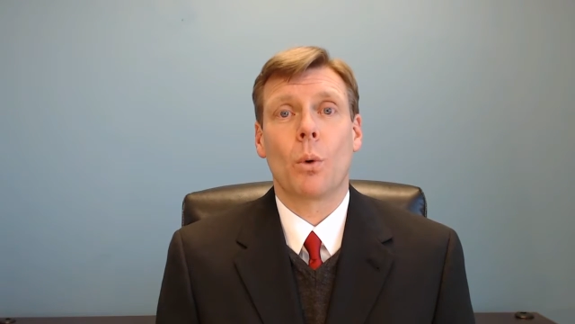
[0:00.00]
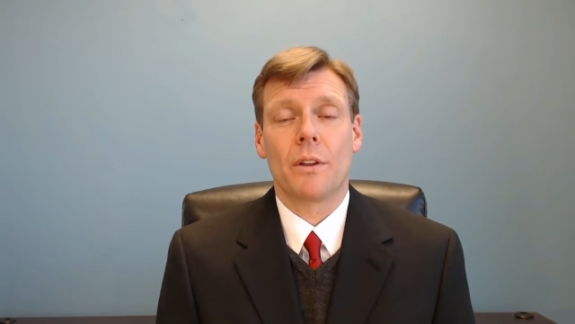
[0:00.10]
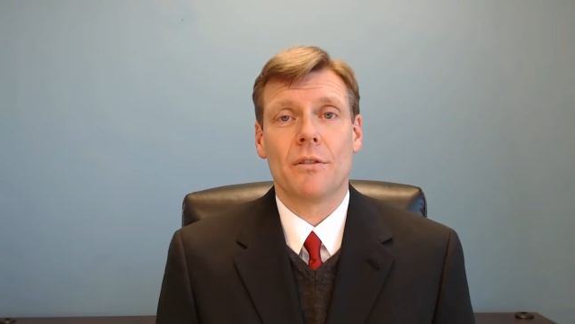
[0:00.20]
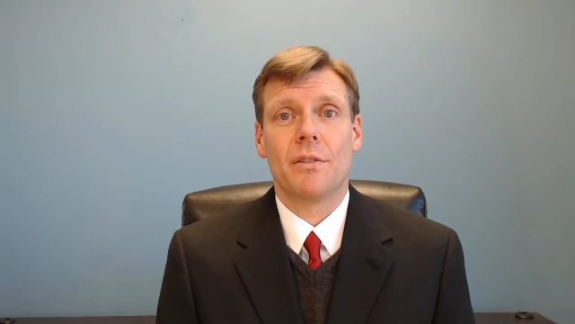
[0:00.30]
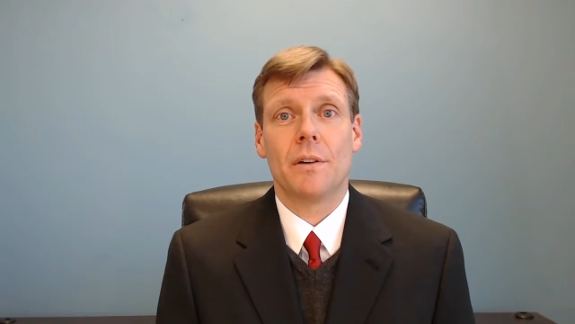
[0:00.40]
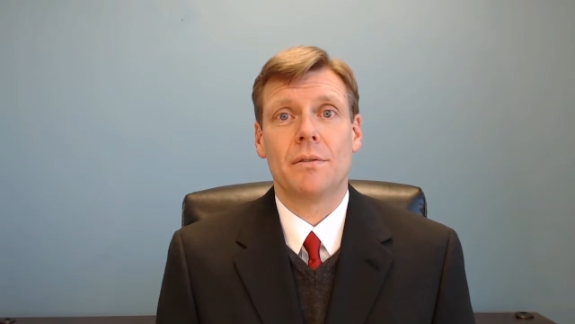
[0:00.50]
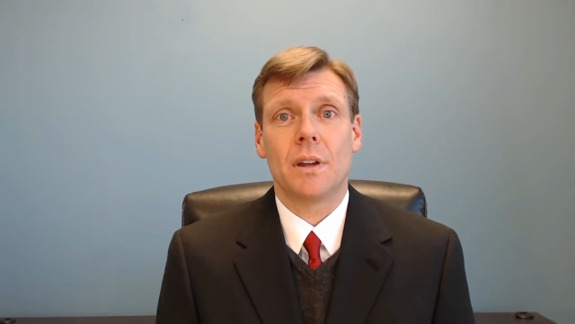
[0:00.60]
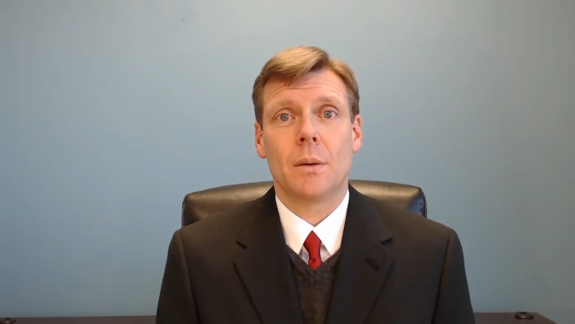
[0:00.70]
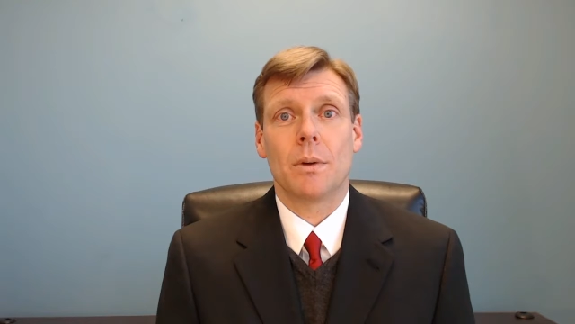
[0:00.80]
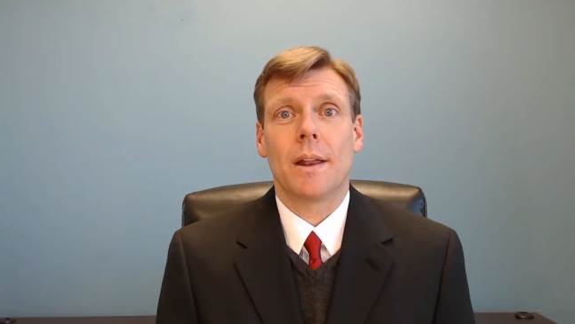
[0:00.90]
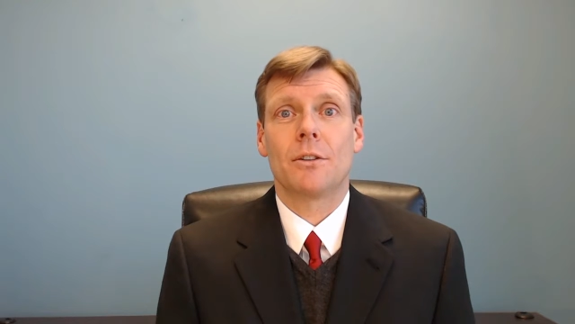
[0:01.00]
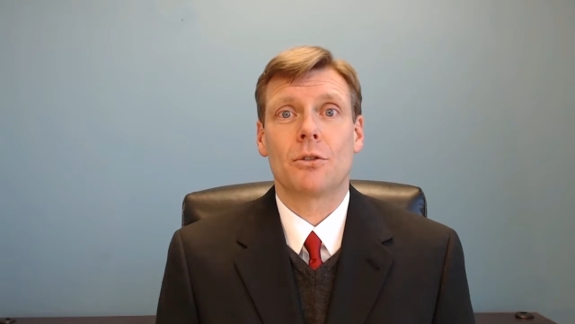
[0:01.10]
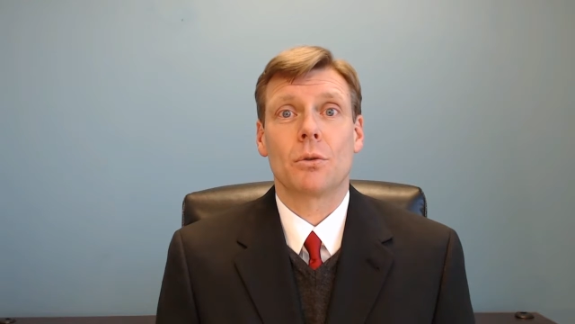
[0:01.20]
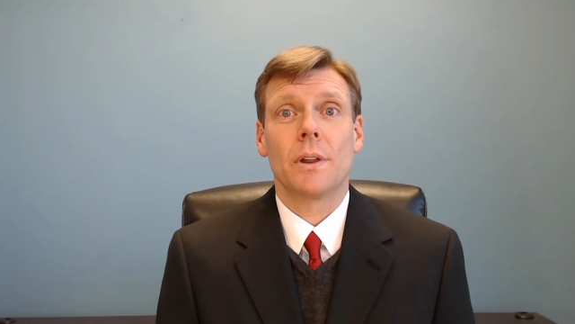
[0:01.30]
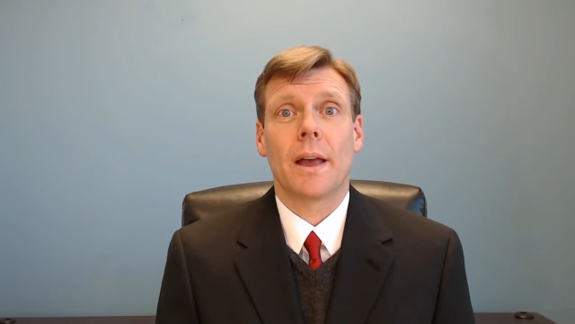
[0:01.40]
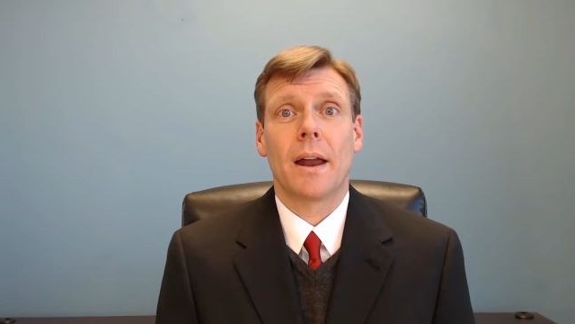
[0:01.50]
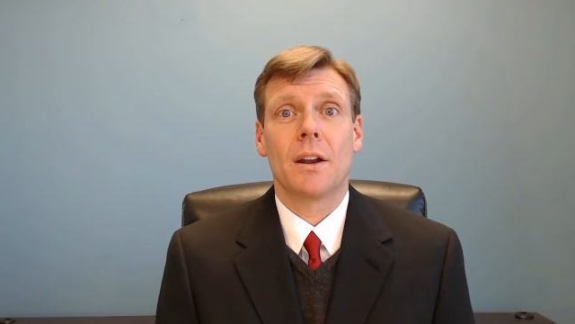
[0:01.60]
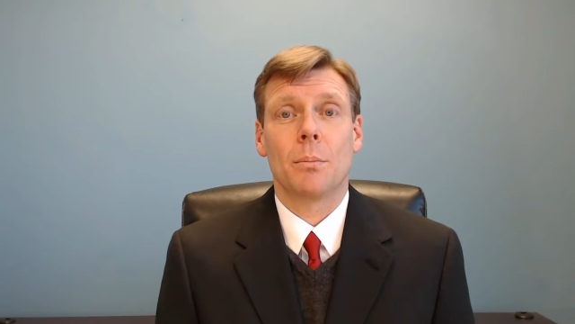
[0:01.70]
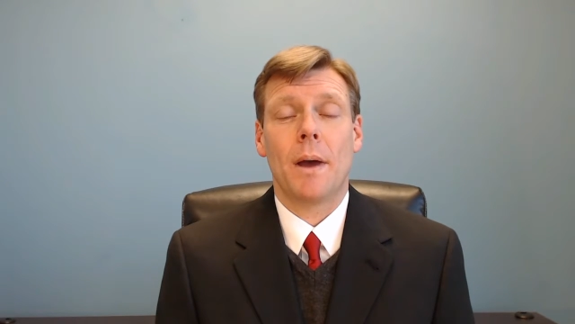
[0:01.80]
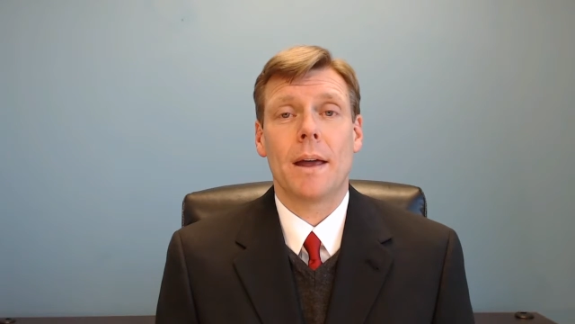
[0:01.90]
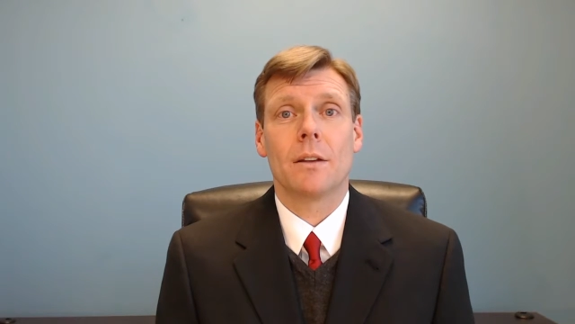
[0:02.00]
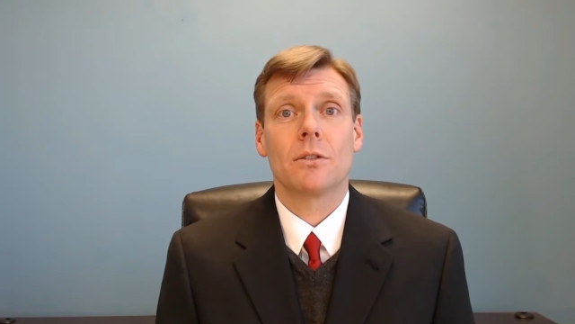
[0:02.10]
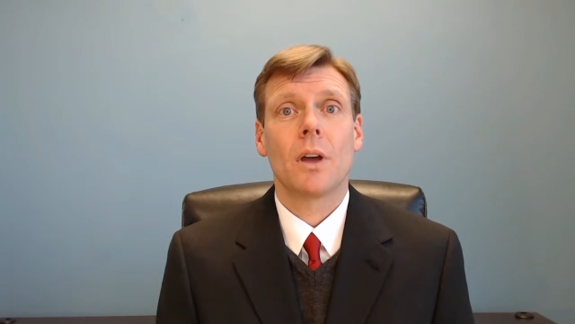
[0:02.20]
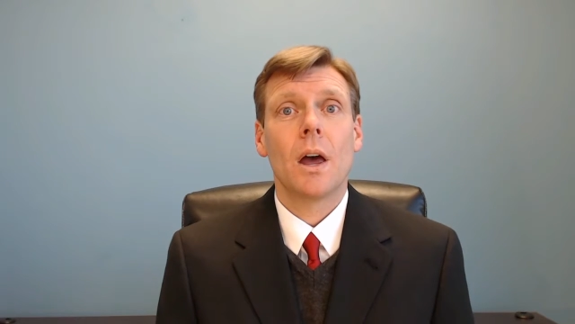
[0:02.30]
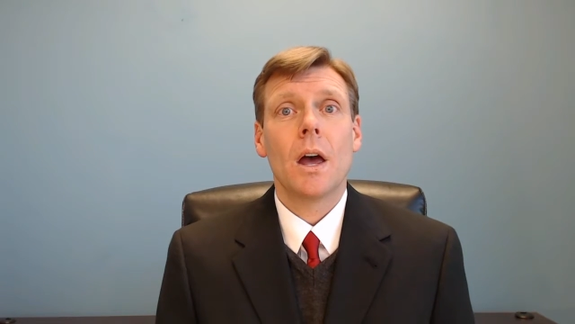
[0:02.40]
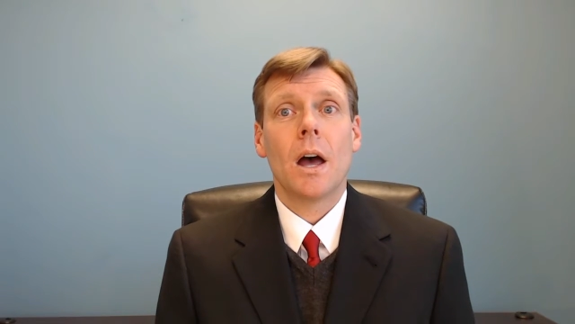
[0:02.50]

more than 50, but that just really kind of depends.